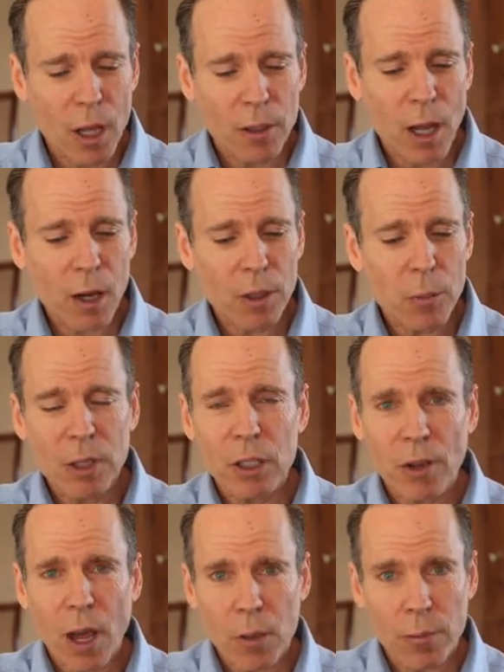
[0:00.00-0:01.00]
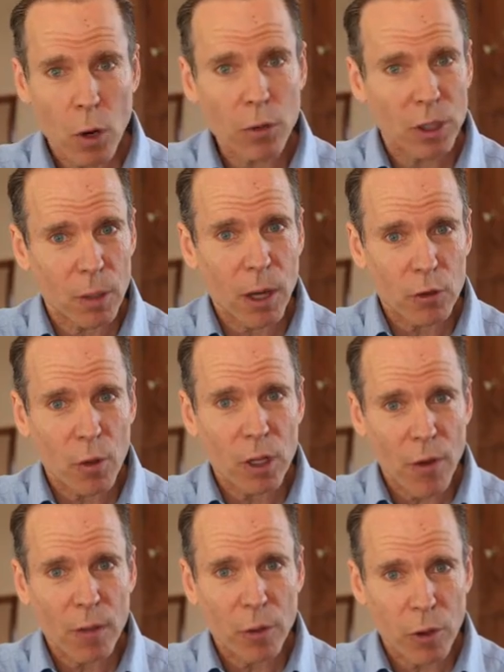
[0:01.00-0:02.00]
Not only beans high in protein, about
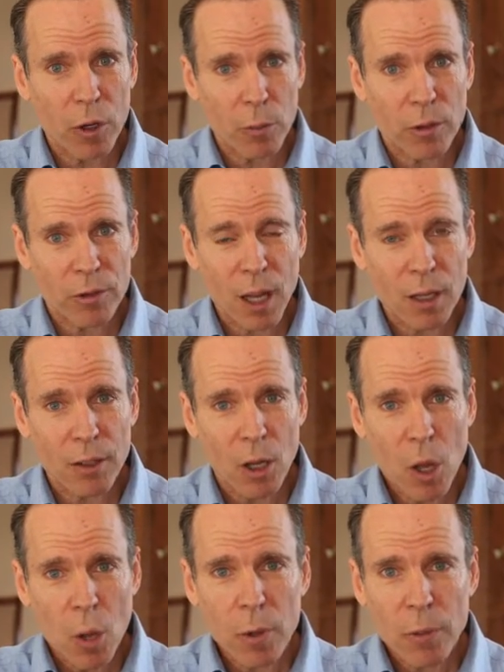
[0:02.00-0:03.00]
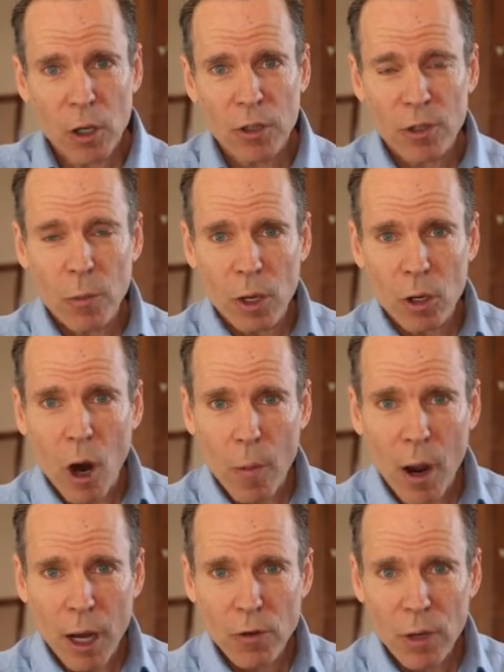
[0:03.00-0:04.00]
25 to 30%, but because some of their
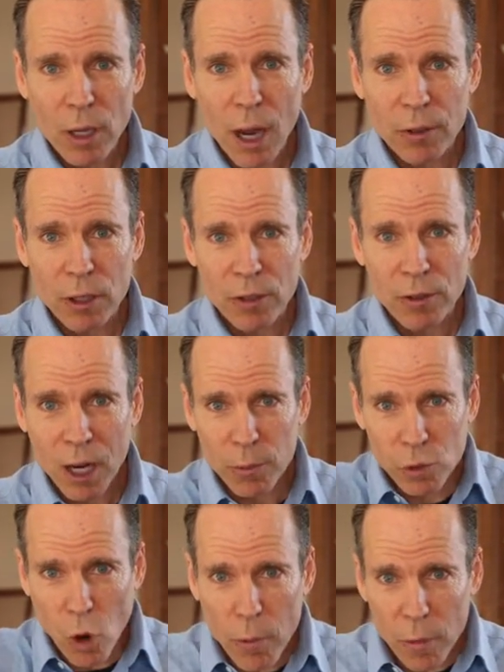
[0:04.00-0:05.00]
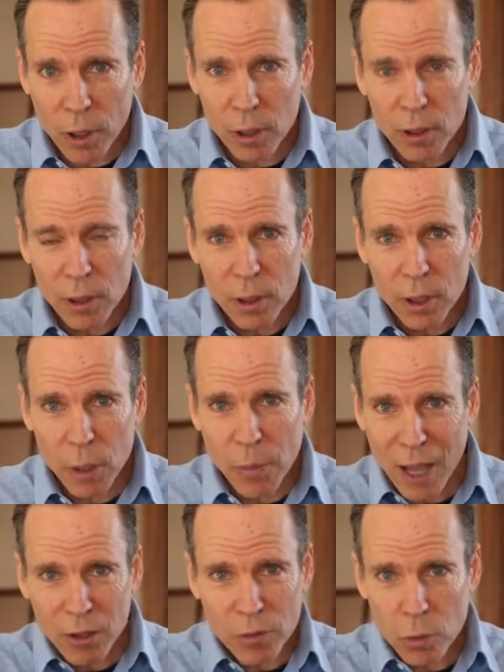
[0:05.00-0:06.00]
carbohydrate content is not absorbable, it
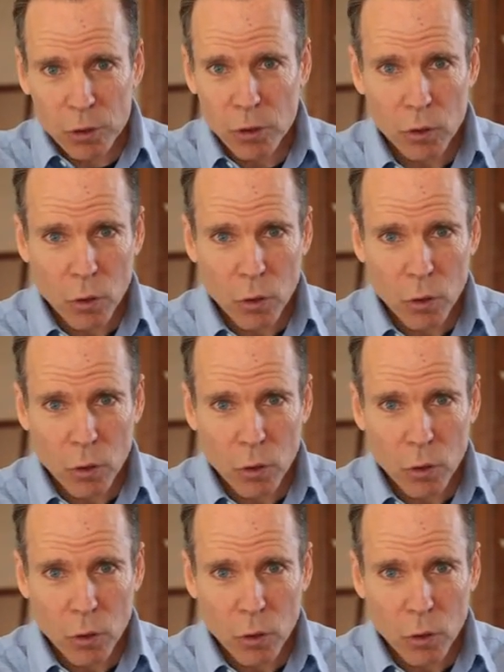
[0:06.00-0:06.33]
passes through into the